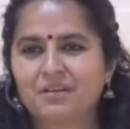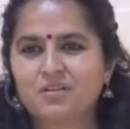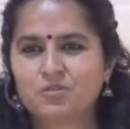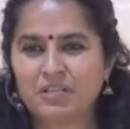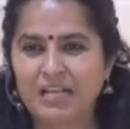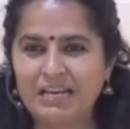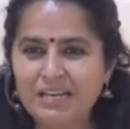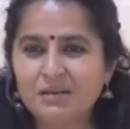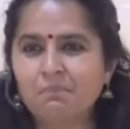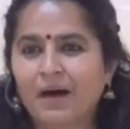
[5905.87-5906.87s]
So the
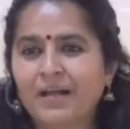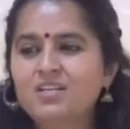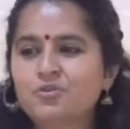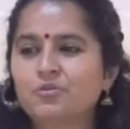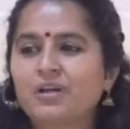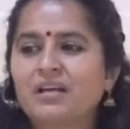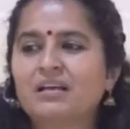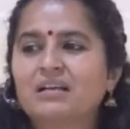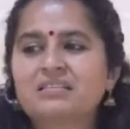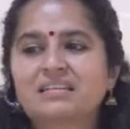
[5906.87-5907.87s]
Indian mind today
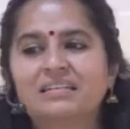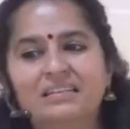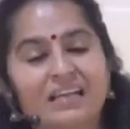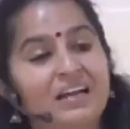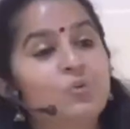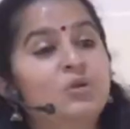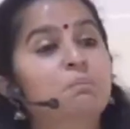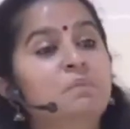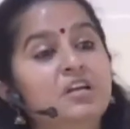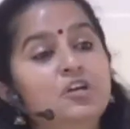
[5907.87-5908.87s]
is content with
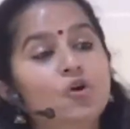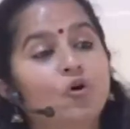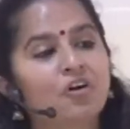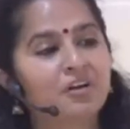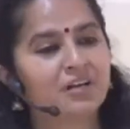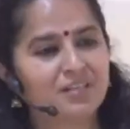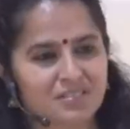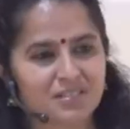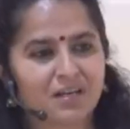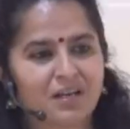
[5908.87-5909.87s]

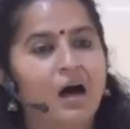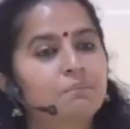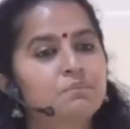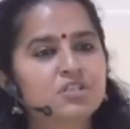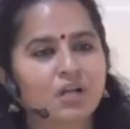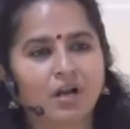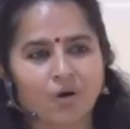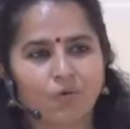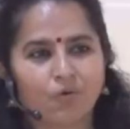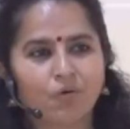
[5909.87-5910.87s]
mediocrities. Kam
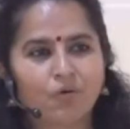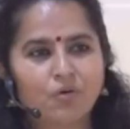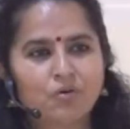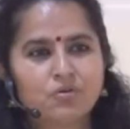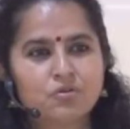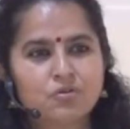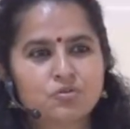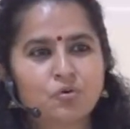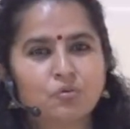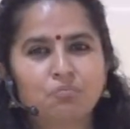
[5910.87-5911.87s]
chalao.
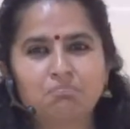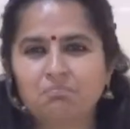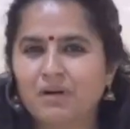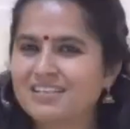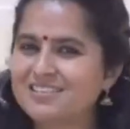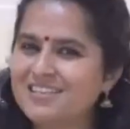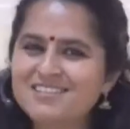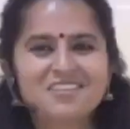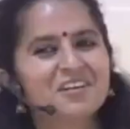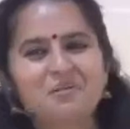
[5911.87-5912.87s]
So a
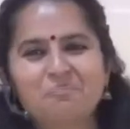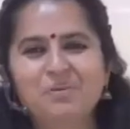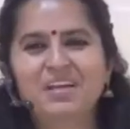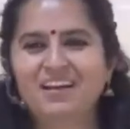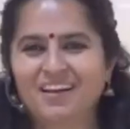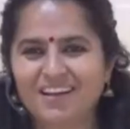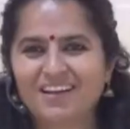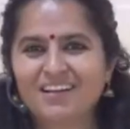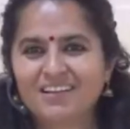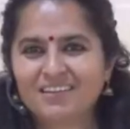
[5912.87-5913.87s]
sincere appeal
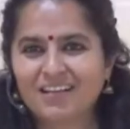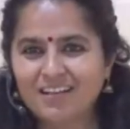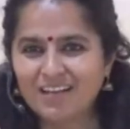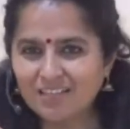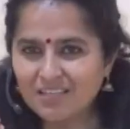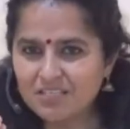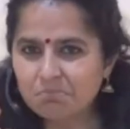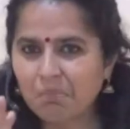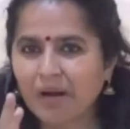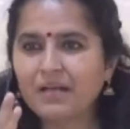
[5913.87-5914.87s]
that get this
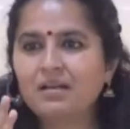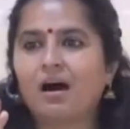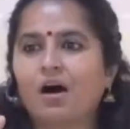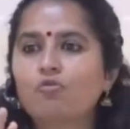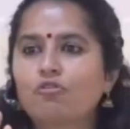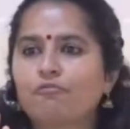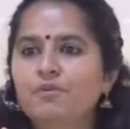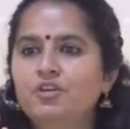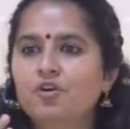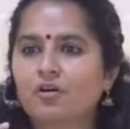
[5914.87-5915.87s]
mind out of
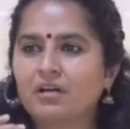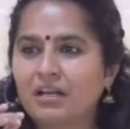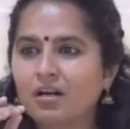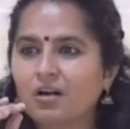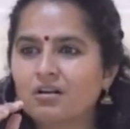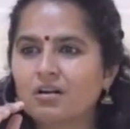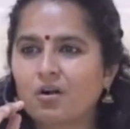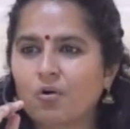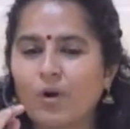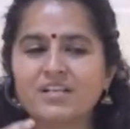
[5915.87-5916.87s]
mediocrity and
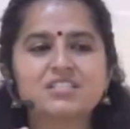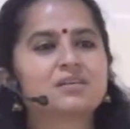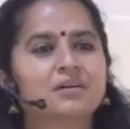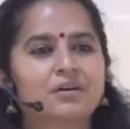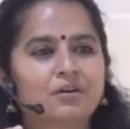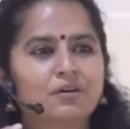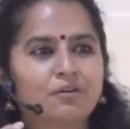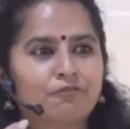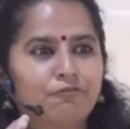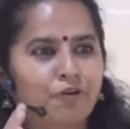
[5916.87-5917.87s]
quest
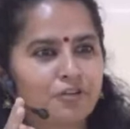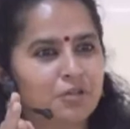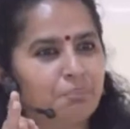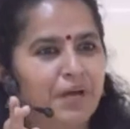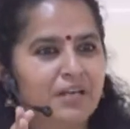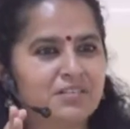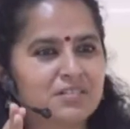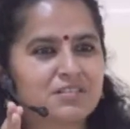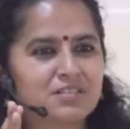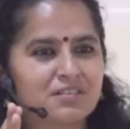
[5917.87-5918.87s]
for the
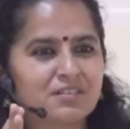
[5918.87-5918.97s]
best